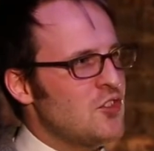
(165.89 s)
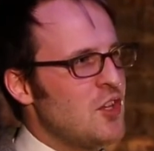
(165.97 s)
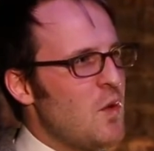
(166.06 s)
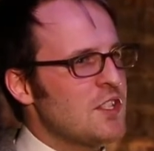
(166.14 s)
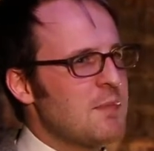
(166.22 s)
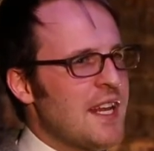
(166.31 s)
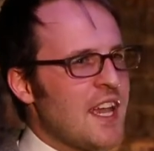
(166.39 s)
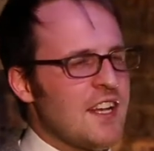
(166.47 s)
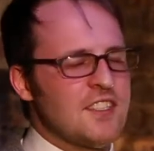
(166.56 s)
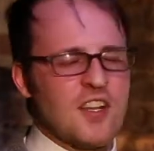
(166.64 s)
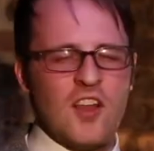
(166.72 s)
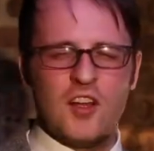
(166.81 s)
She wants me to get
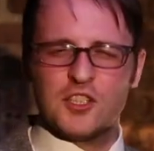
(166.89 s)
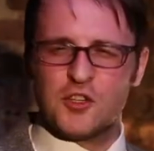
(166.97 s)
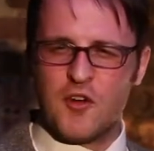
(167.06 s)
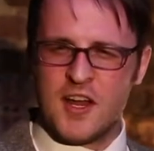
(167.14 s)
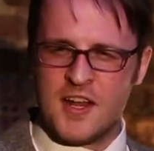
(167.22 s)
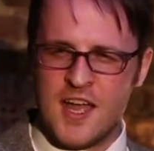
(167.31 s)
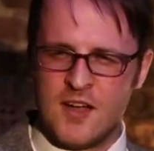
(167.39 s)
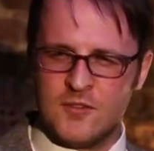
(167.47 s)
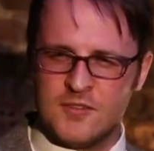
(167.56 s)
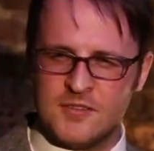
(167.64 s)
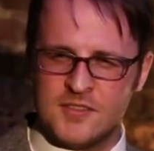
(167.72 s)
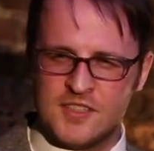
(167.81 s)
into lingerie
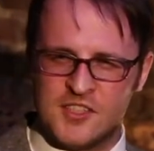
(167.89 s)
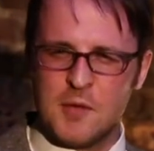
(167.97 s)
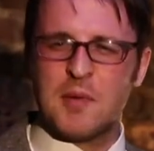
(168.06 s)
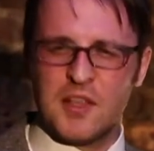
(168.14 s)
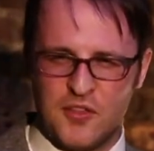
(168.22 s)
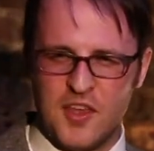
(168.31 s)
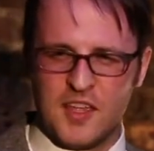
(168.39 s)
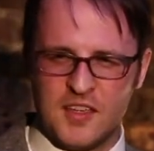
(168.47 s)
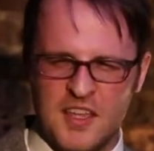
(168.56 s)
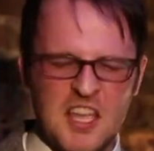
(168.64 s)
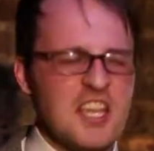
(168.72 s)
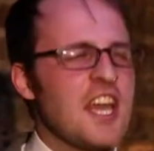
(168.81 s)
now. This is a big
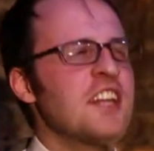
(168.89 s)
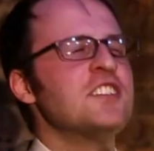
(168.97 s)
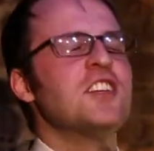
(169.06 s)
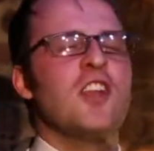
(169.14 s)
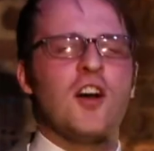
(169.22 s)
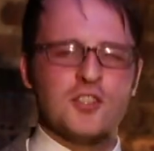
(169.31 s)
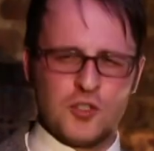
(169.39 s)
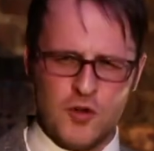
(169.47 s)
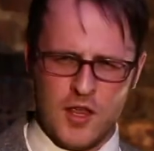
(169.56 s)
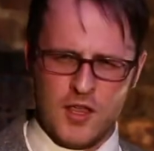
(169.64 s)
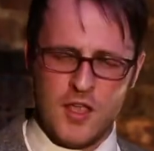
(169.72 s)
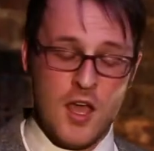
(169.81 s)
thing. Get into
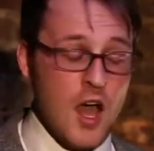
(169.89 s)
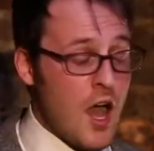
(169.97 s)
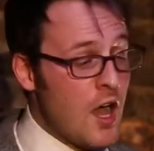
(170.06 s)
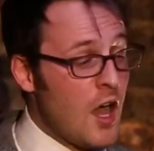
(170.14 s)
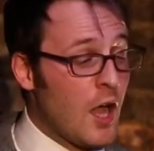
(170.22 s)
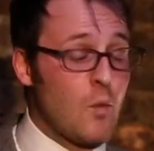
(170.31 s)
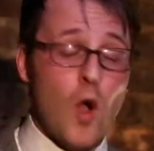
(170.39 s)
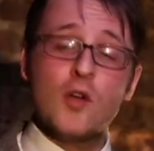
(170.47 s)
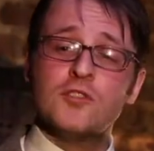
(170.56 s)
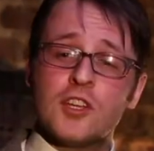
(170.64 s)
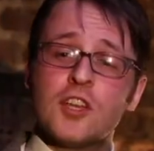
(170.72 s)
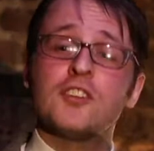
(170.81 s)
lingerie. Uh, I
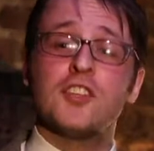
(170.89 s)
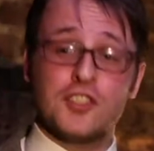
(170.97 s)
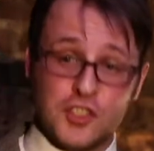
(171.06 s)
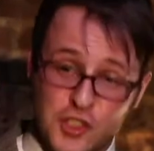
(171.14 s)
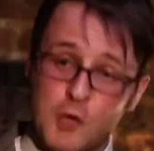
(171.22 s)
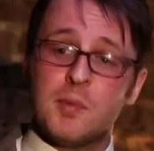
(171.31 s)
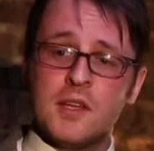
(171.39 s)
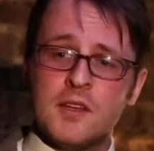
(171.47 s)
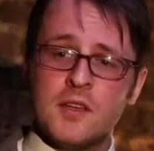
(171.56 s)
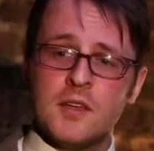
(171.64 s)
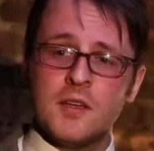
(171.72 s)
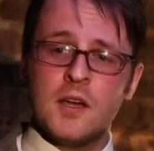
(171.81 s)
won't because it's stupid,
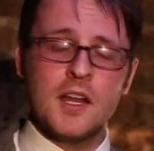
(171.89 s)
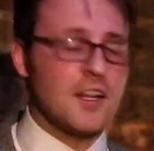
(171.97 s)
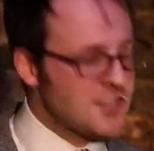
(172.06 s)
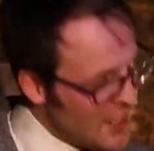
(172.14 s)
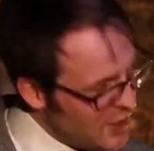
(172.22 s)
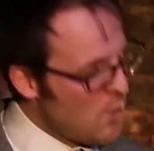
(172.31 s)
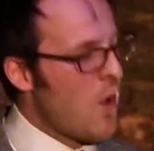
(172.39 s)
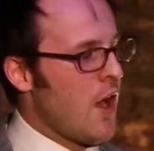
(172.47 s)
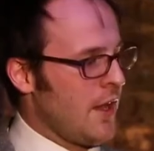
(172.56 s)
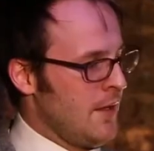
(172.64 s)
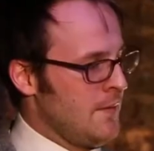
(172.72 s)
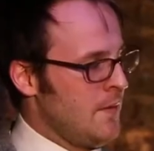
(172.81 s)
and I'll tell you why.